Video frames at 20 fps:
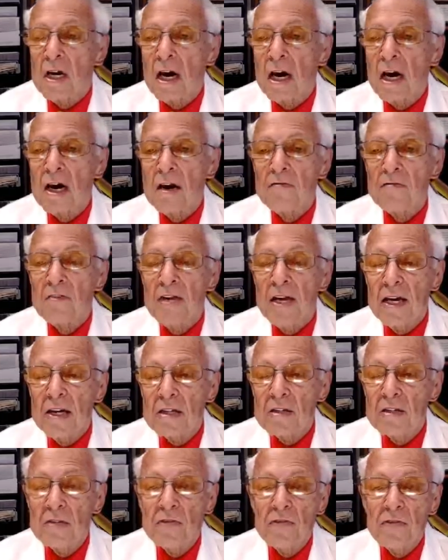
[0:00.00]
I have
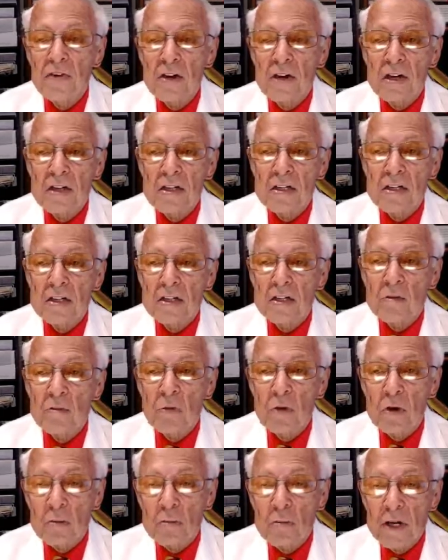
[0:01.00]
yet to find
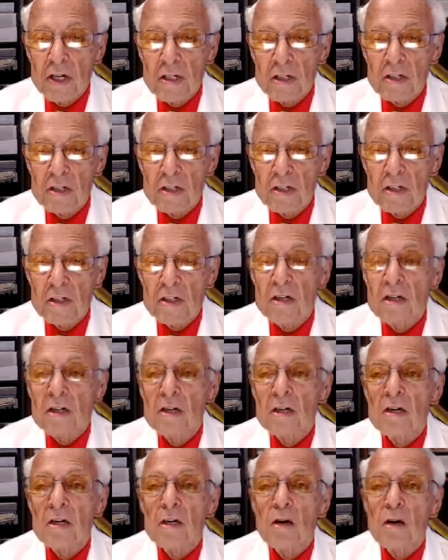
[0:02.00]
one patient
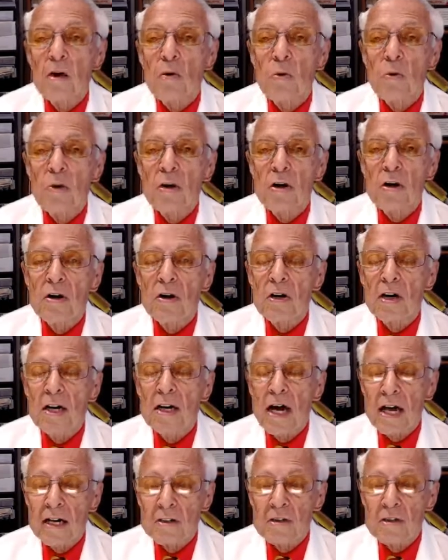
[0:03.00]
where
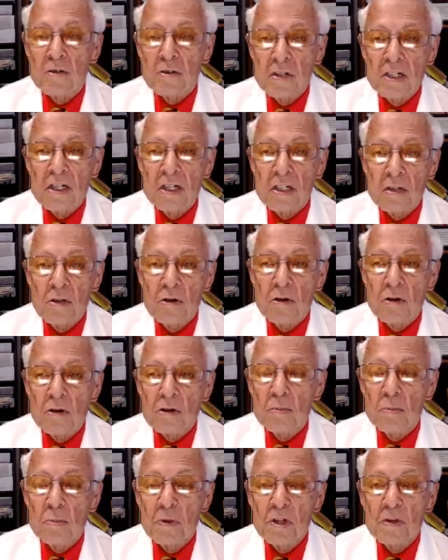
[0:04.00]
it actually did
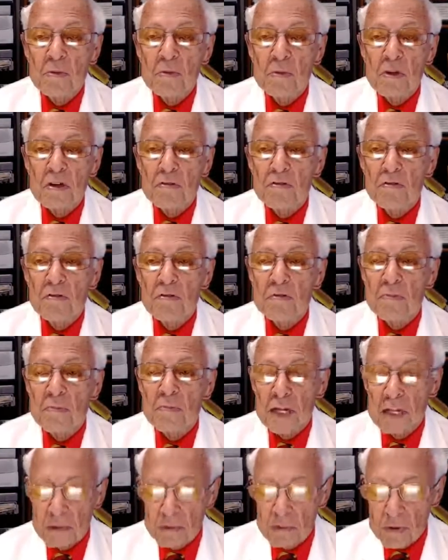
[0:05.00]
cause B12
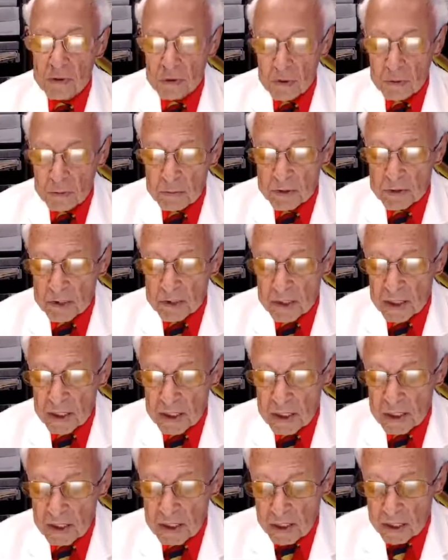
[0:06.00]
malabsorption,
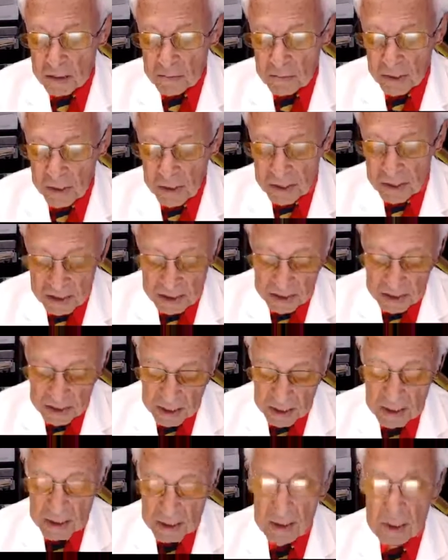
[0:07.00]
but it's
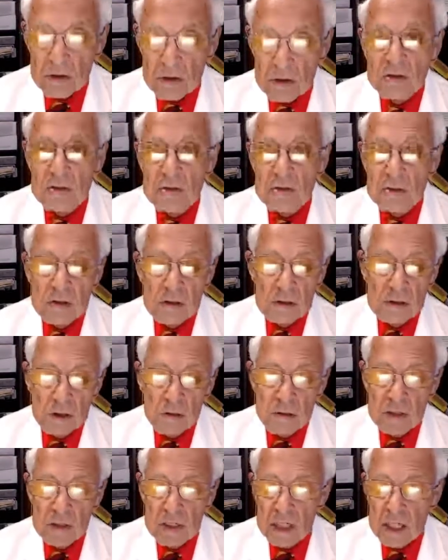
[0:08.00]
in the literature,
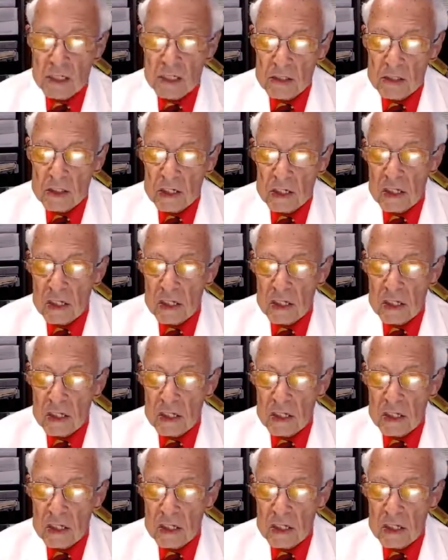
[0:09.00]
so we test